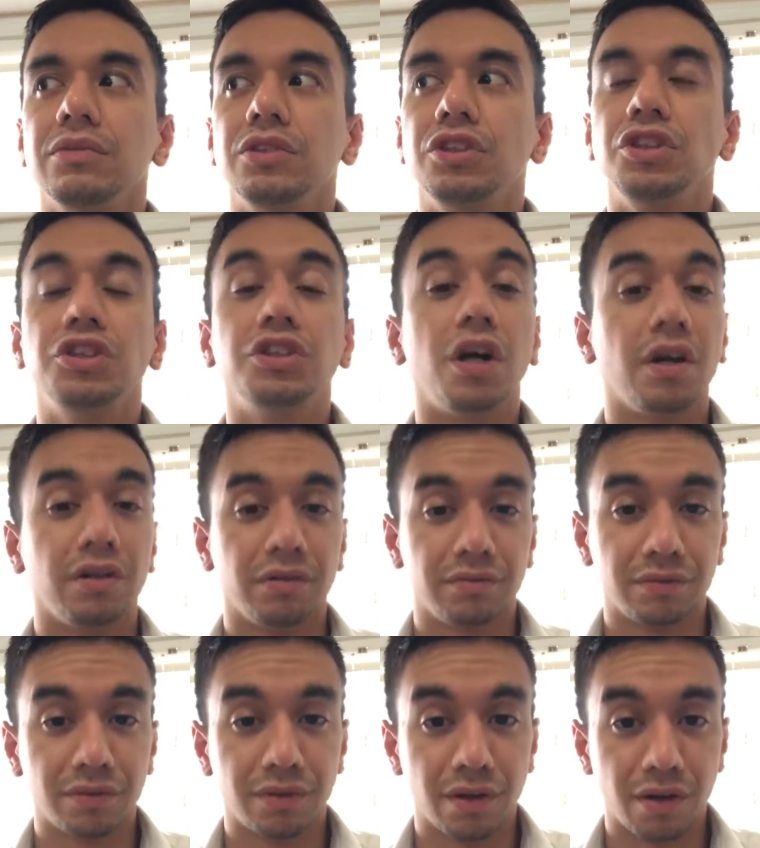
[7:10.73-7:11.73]

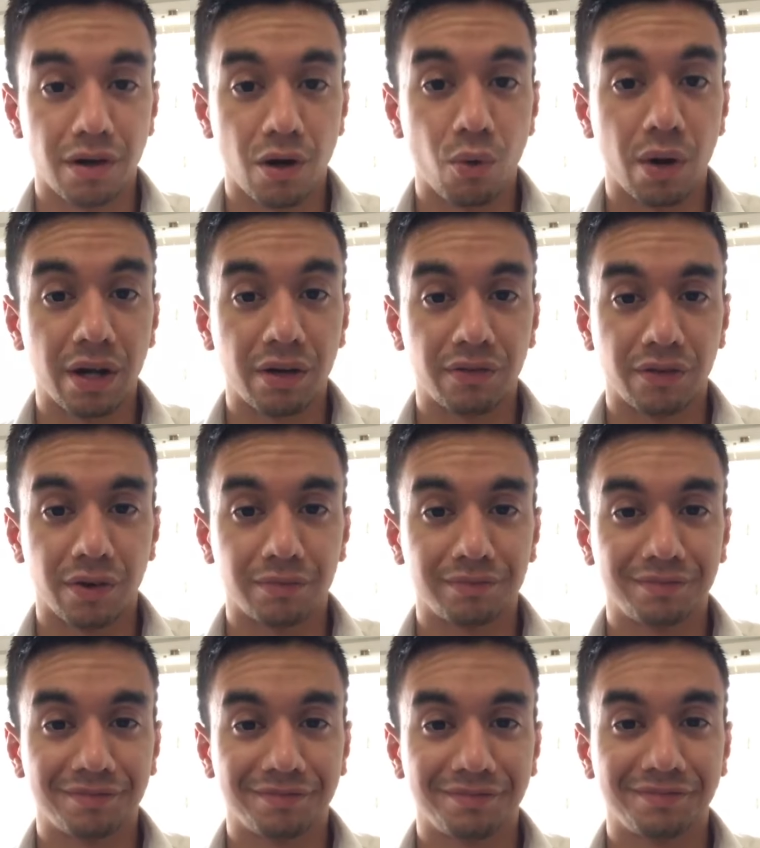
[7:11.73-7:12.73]
shun away
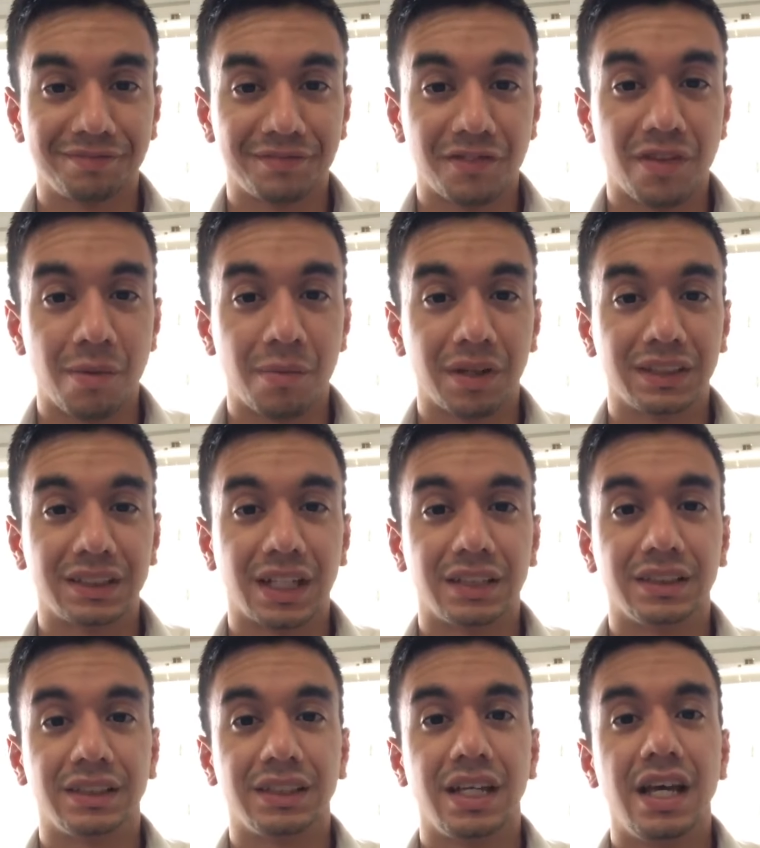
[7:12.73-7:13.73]
from, if that makes
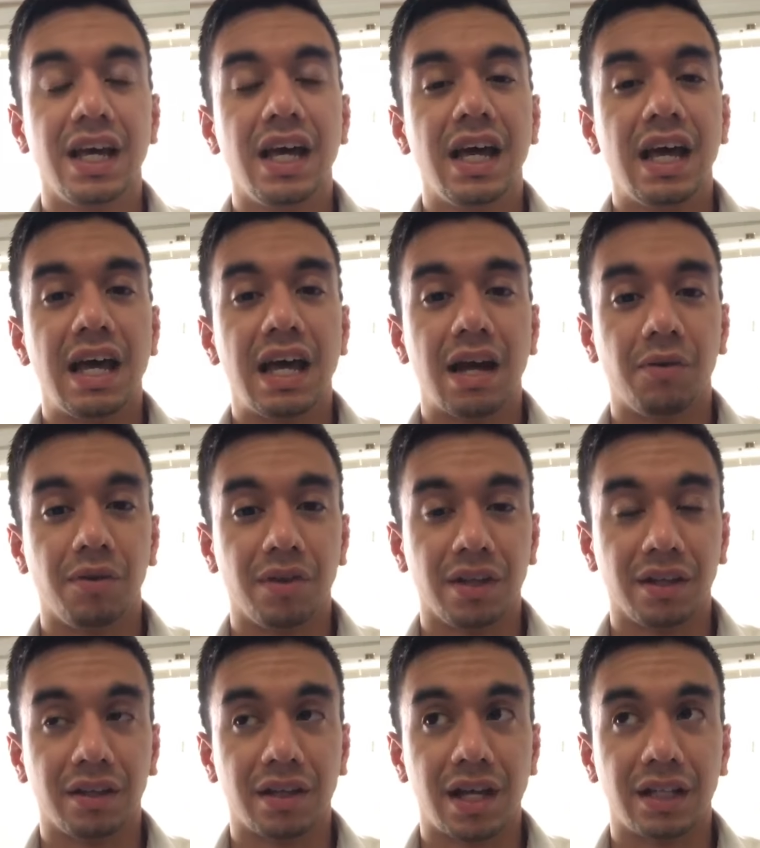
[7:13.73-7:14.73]
sense.
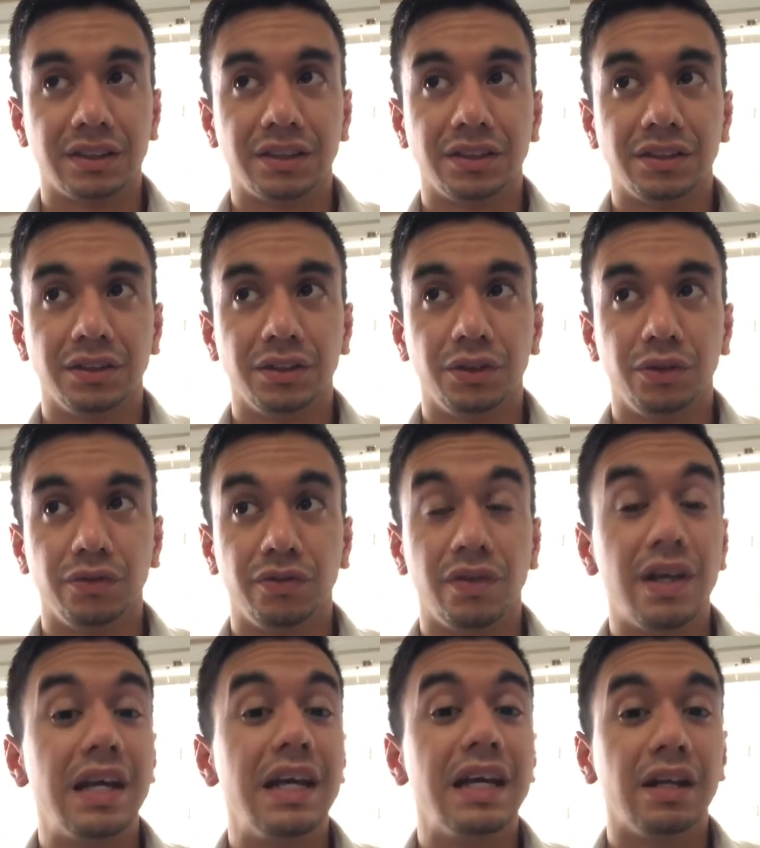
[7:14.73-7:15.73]
Everything that
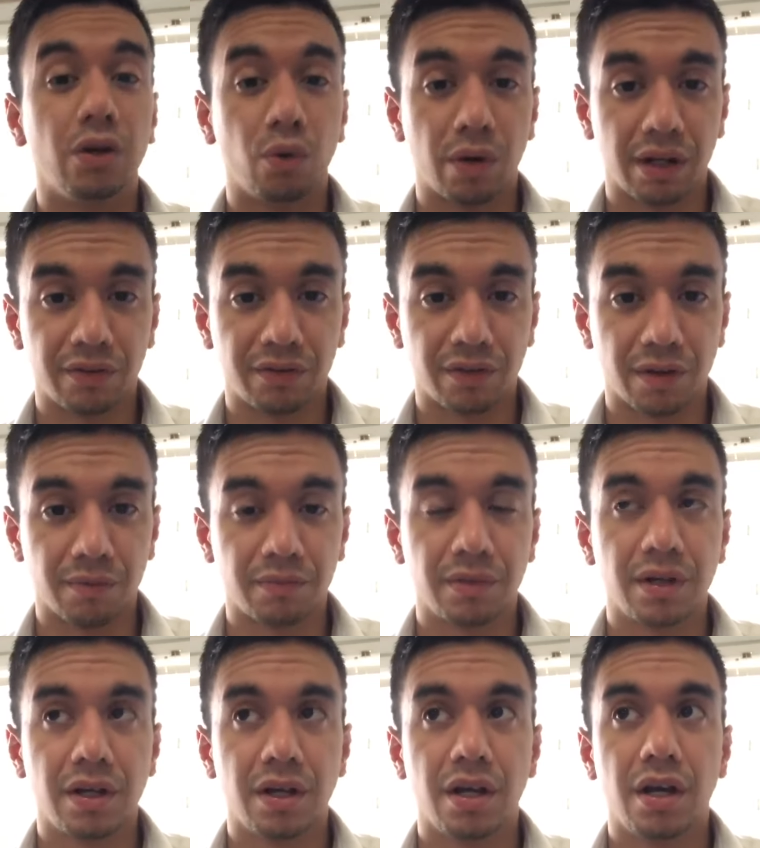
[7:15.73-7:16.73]
you've hid away from,
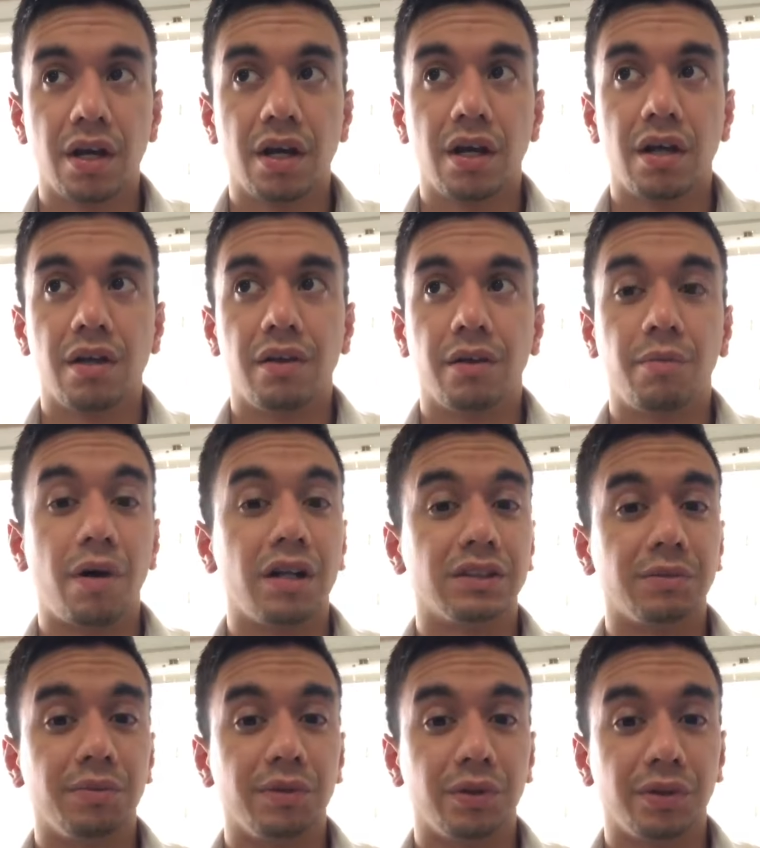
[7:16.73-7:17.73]
the
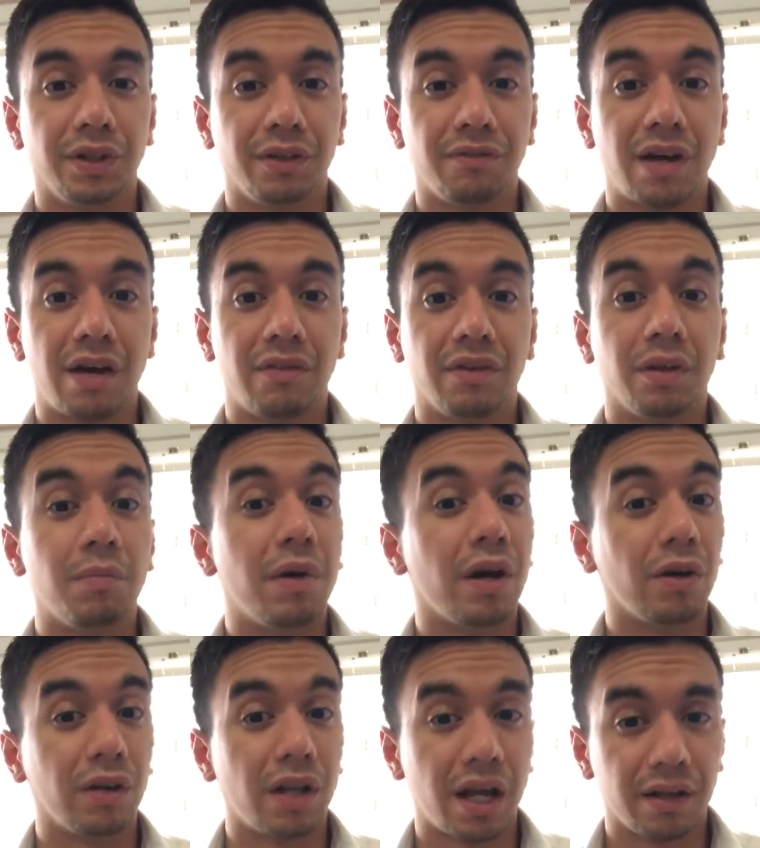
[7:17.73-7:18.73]
possibility of having a
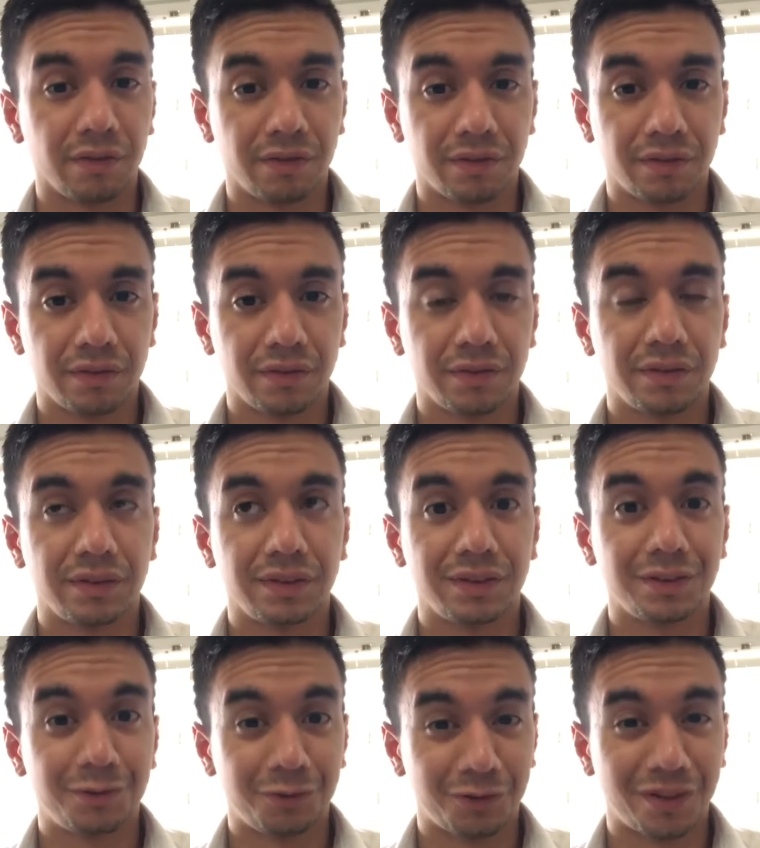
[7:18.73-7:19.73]
better life,
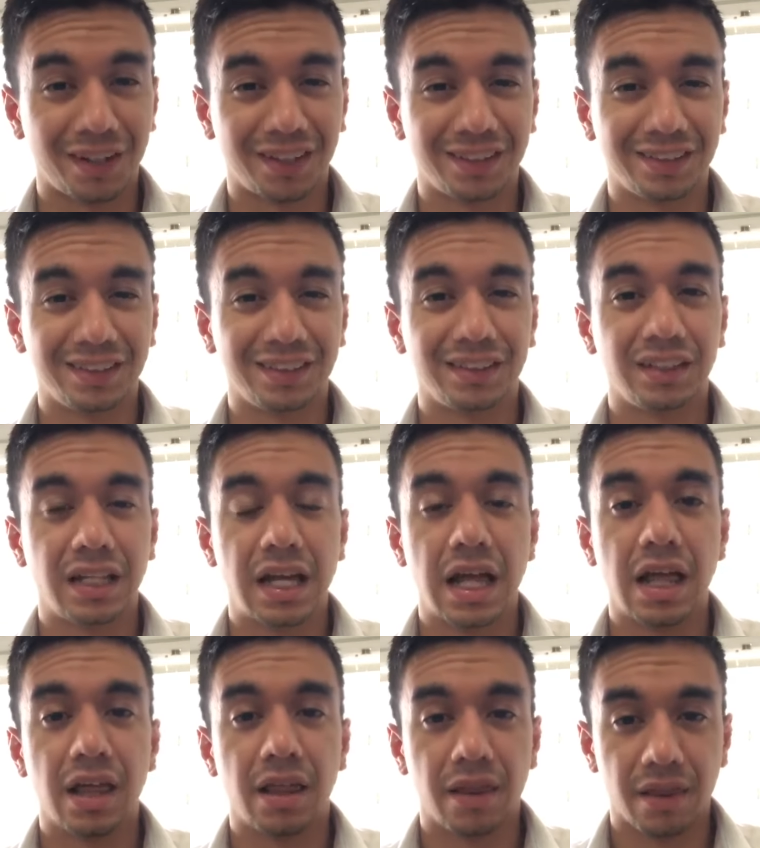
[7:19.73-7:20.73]
right?
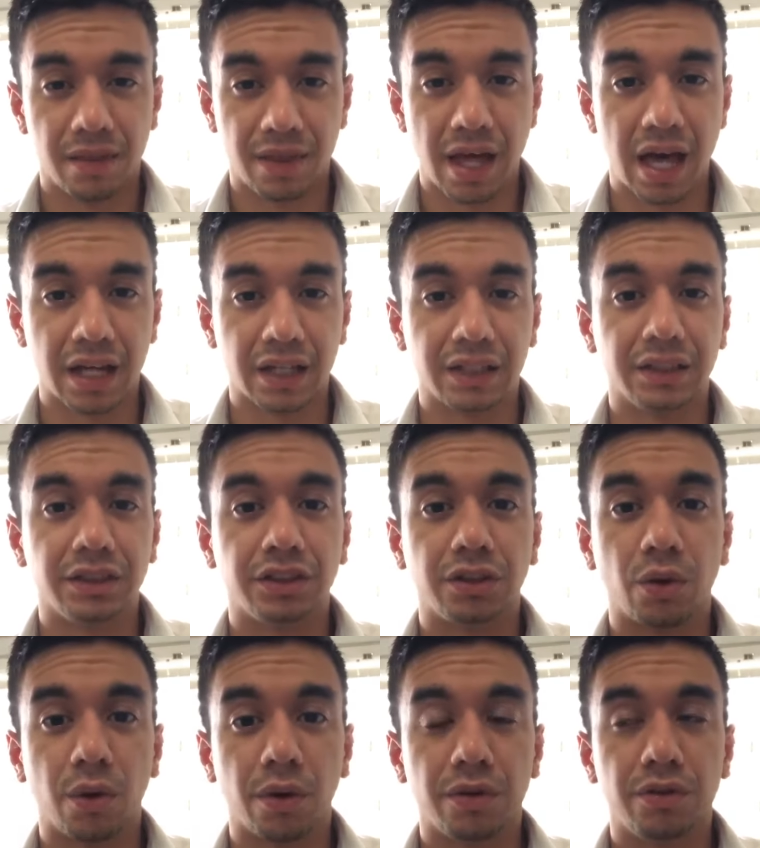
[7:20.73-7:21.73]
That
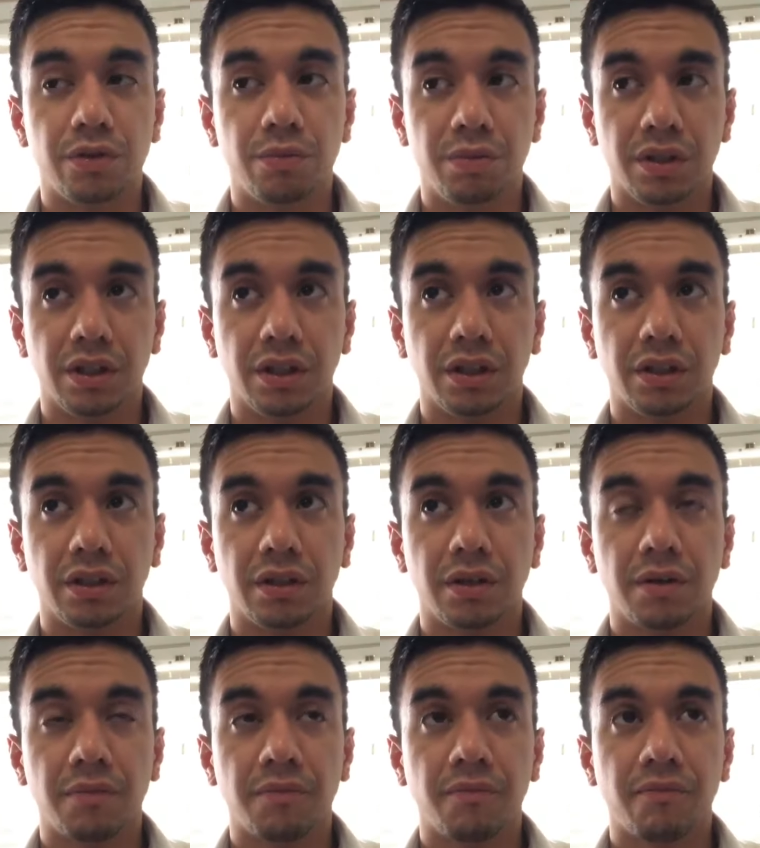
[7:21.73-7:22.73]
is going to be
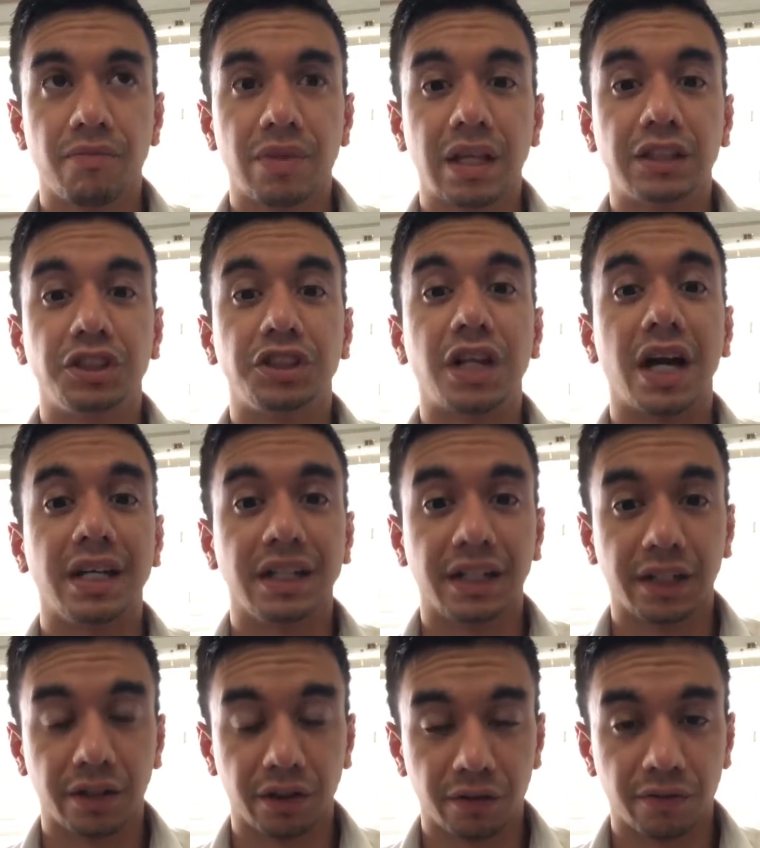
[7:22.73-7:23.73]

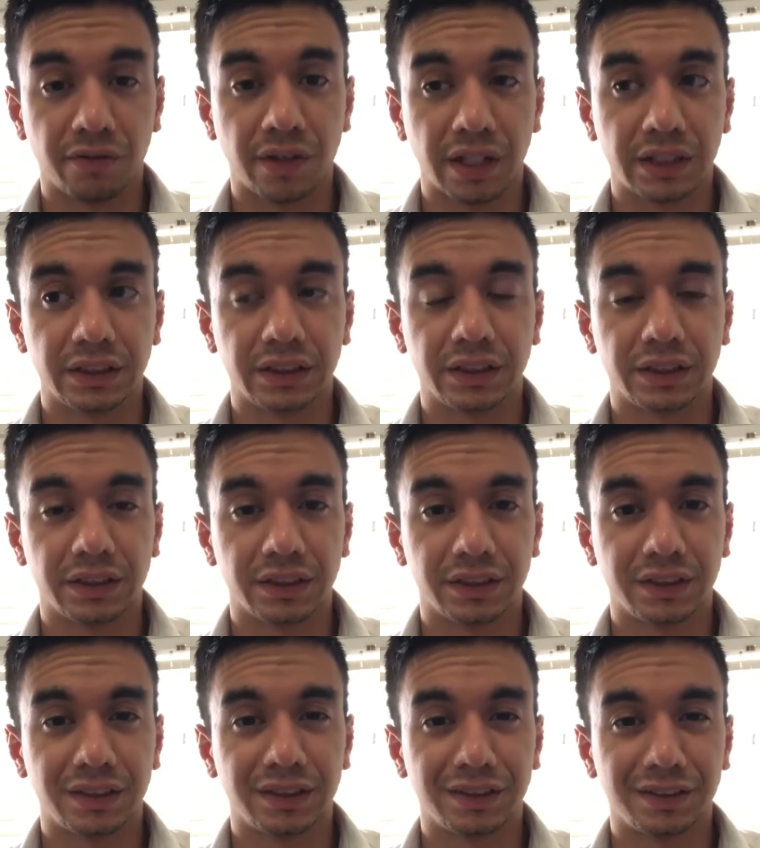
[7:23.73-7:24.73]
shining in your face,
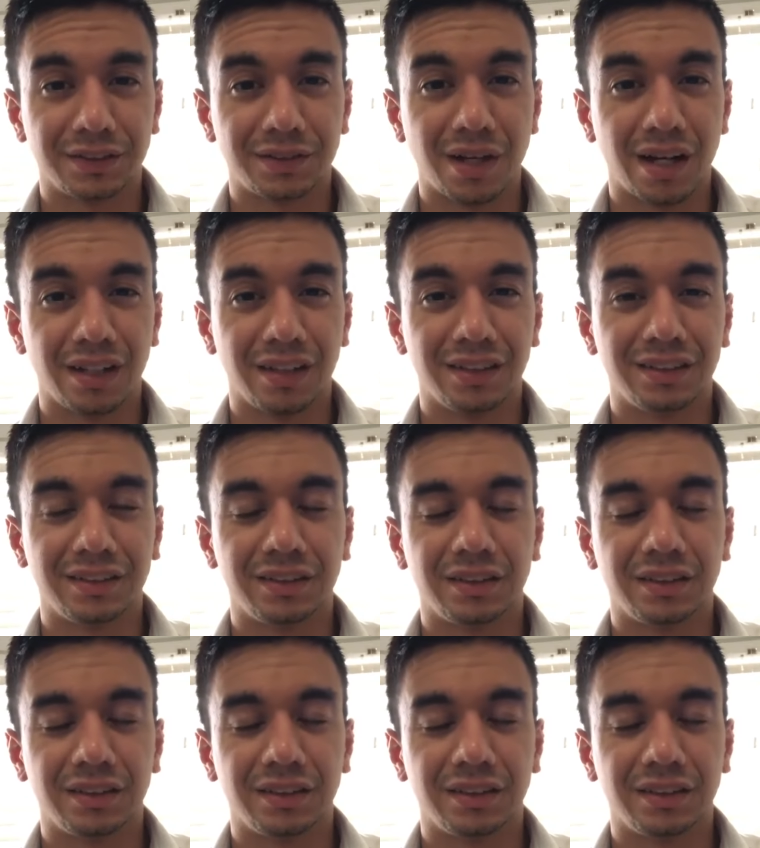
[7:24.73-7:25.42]
right?